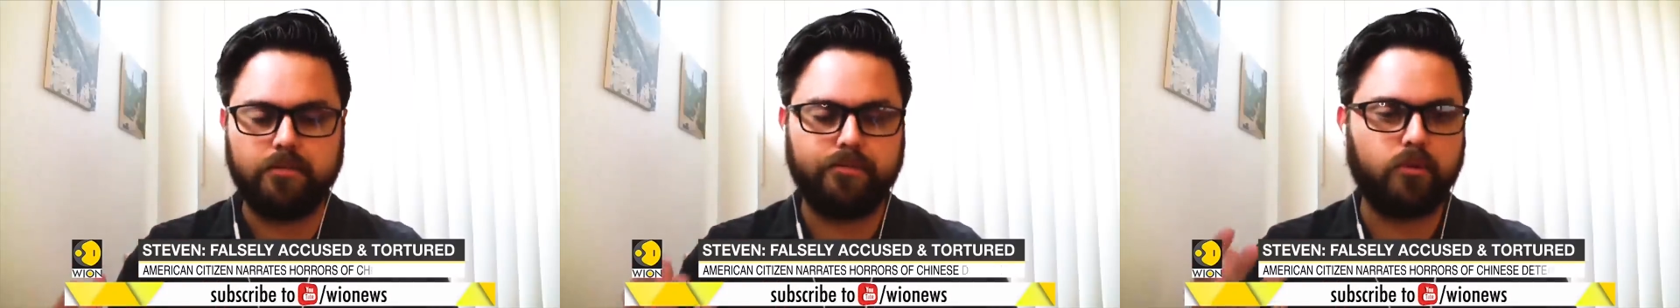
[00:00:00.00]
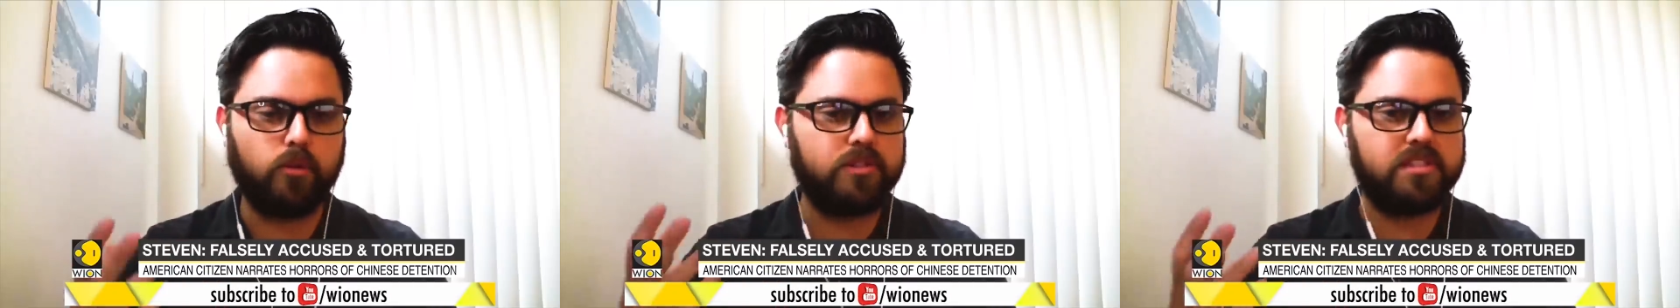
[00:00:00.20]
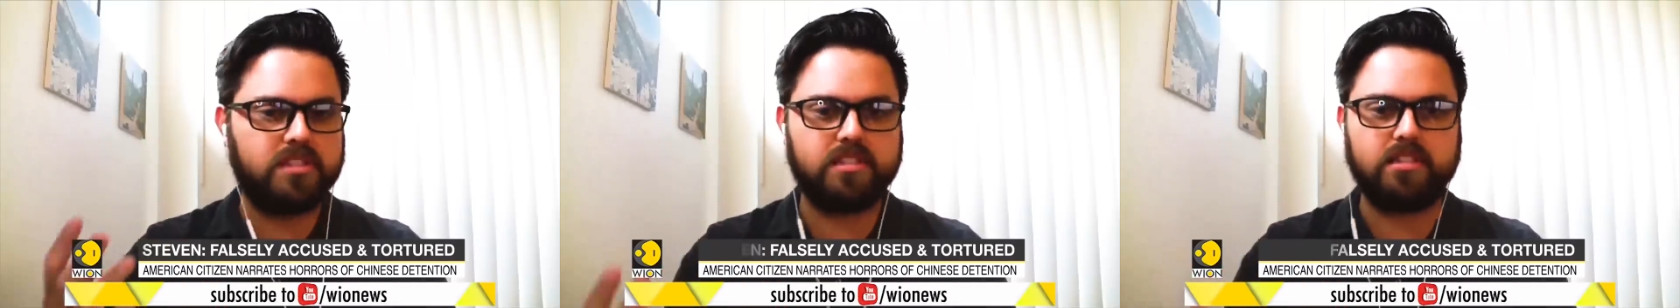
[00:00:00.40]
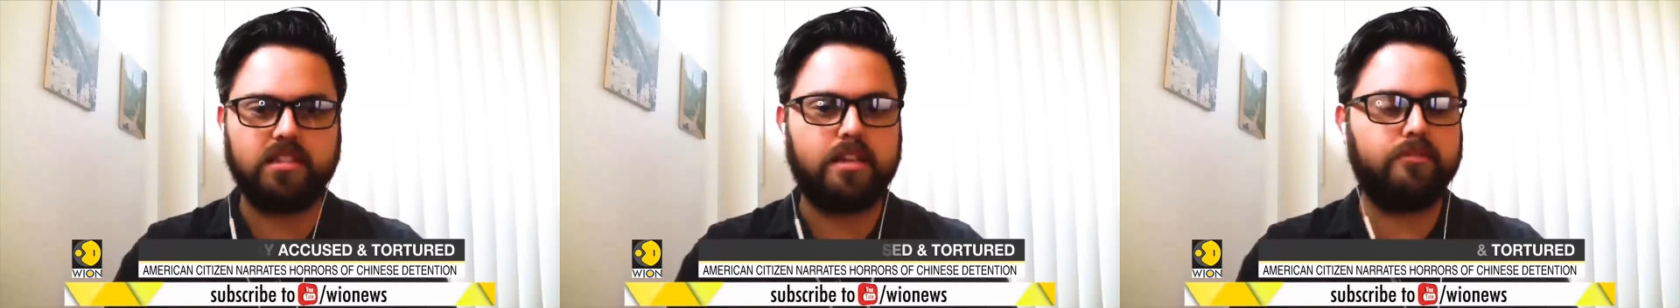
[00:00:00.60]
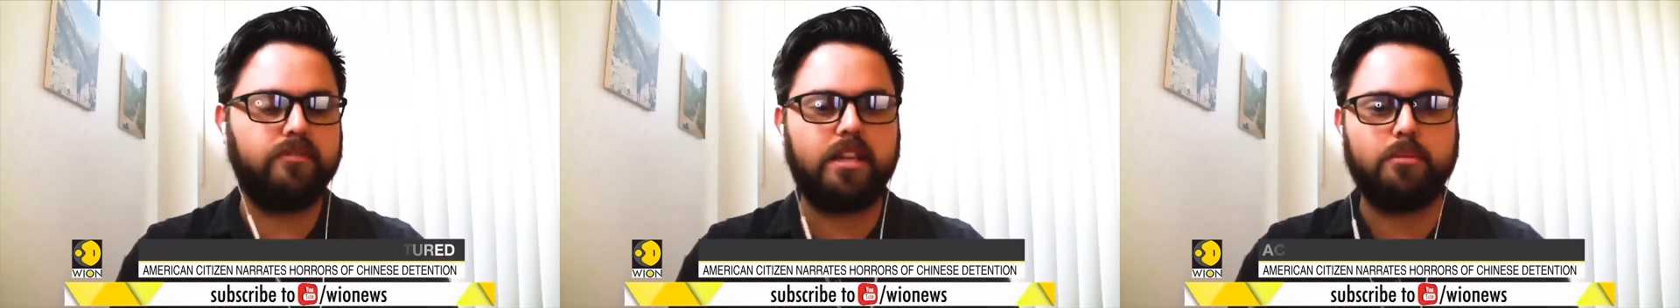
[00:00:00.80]
forced
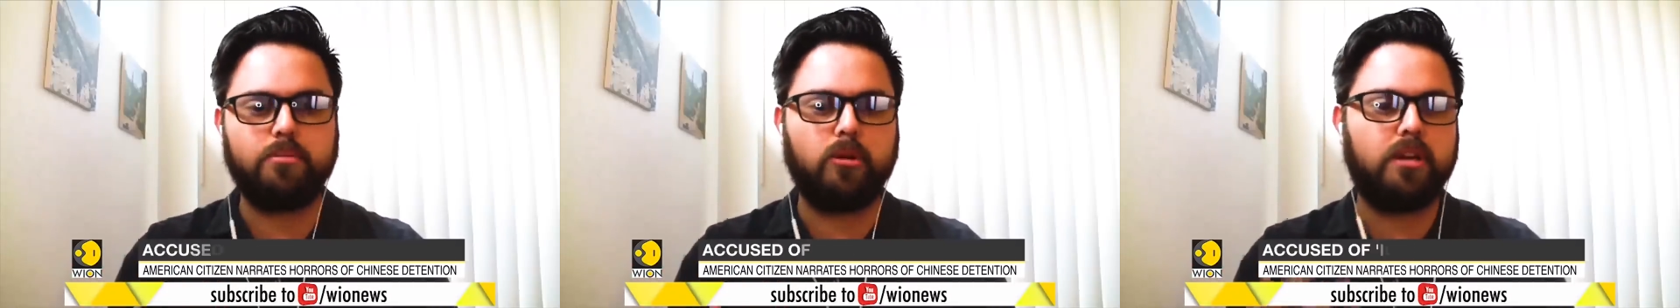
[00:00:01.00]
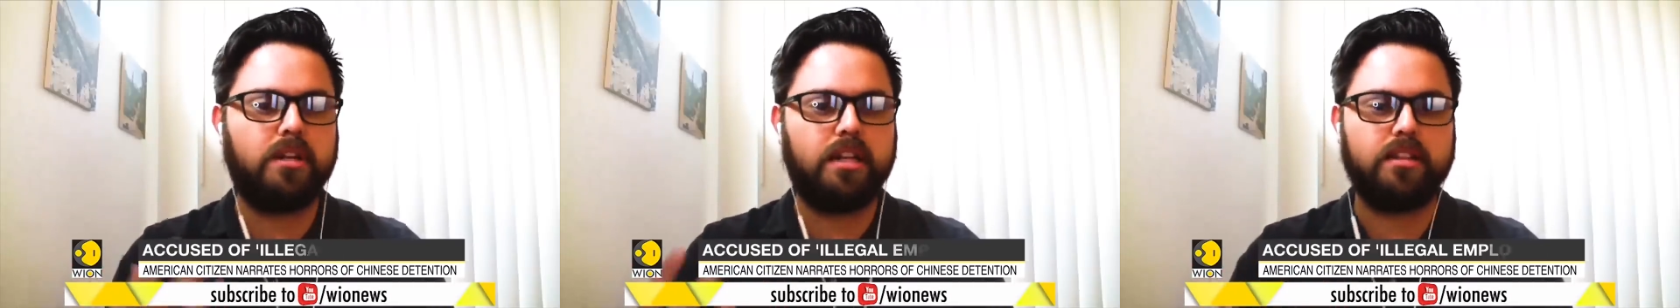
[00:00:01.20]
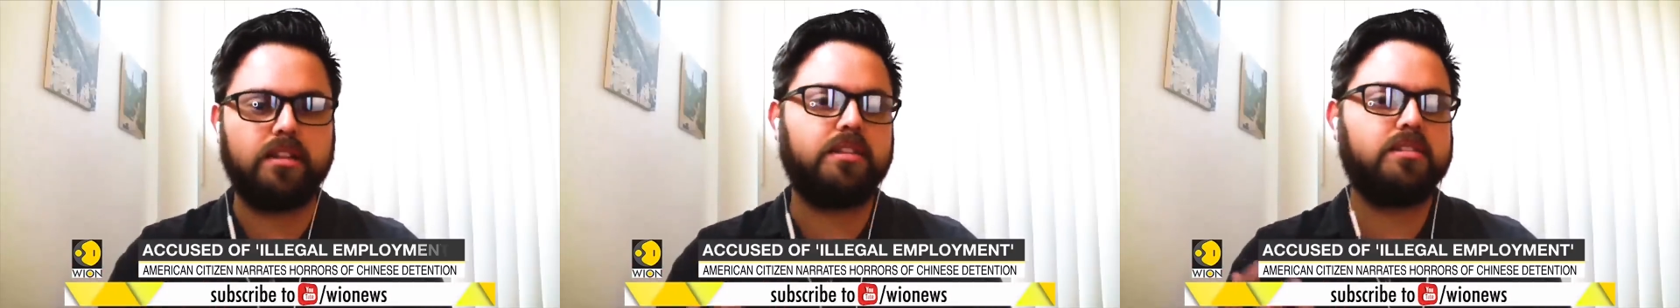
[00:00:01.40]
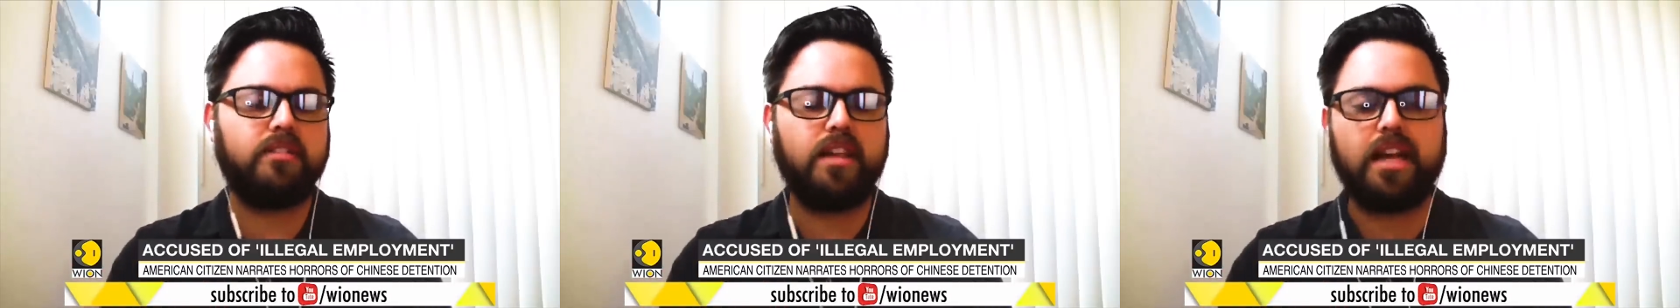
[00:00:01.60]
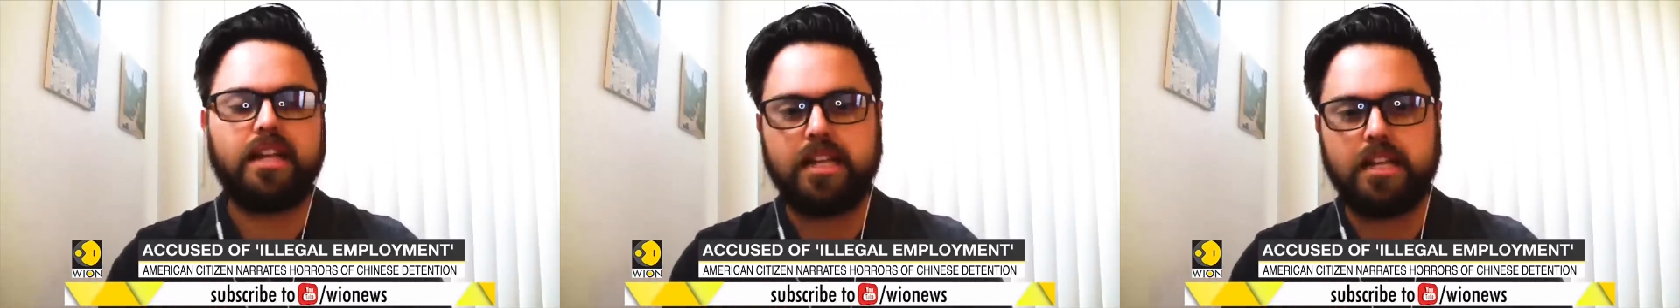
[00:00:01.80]
slave labor and, and, things of
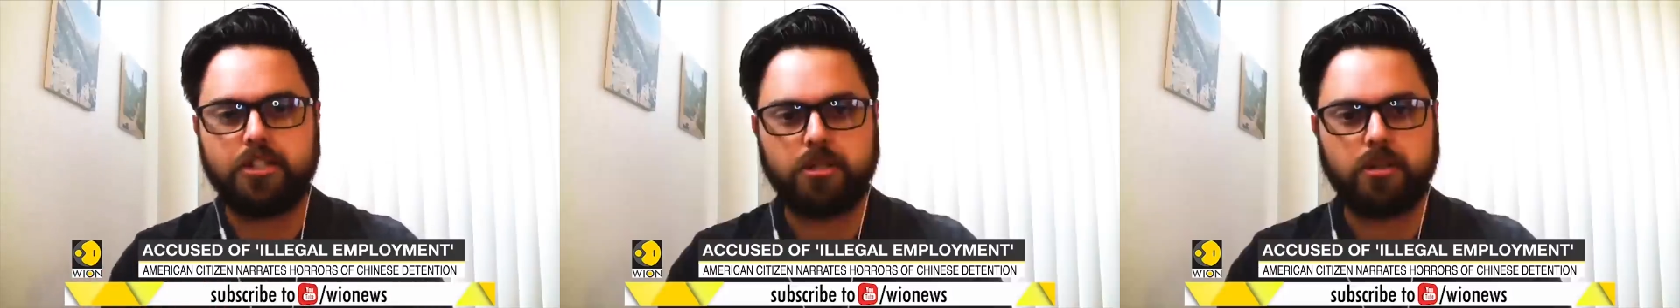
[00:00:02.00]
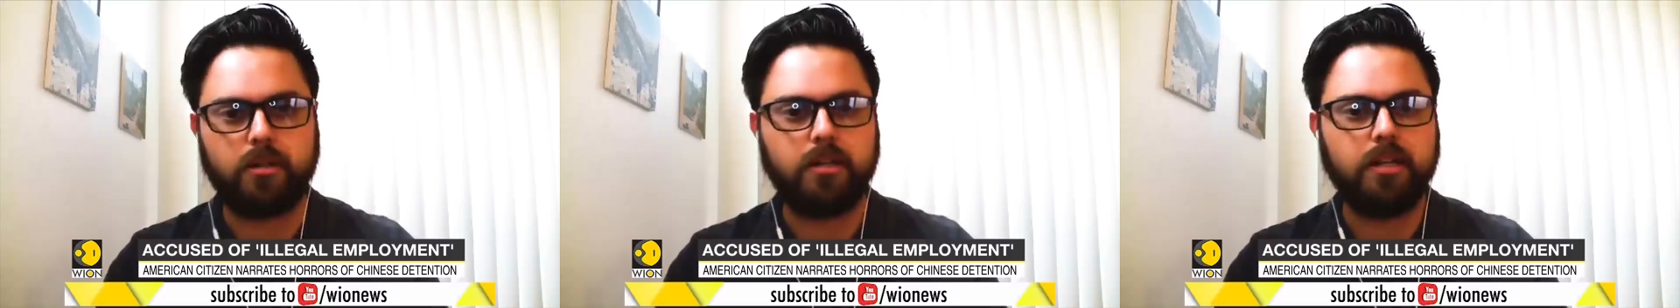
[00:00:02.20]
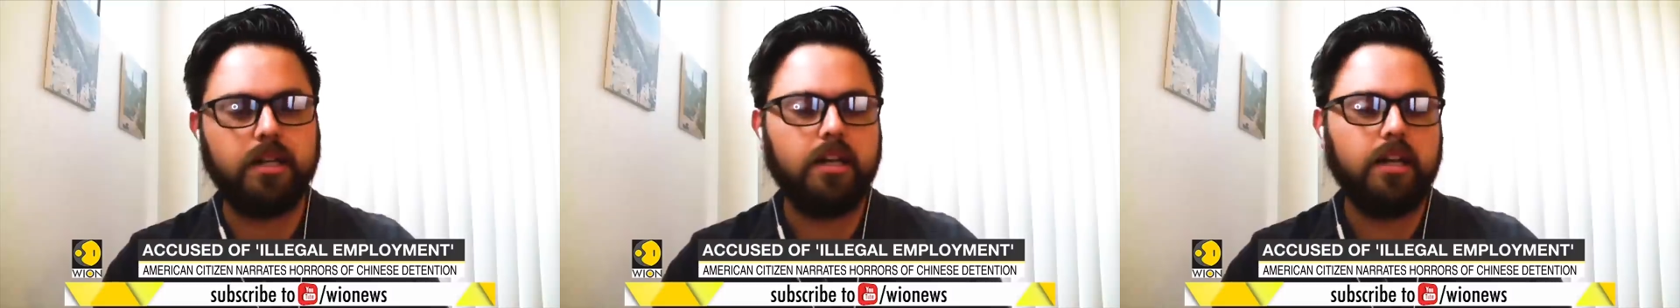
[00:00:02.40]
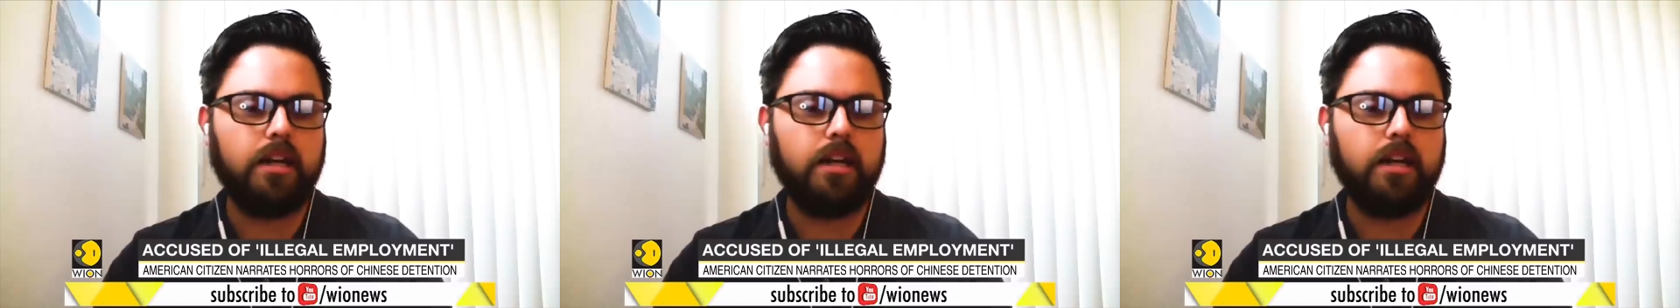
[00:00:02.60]
that nature.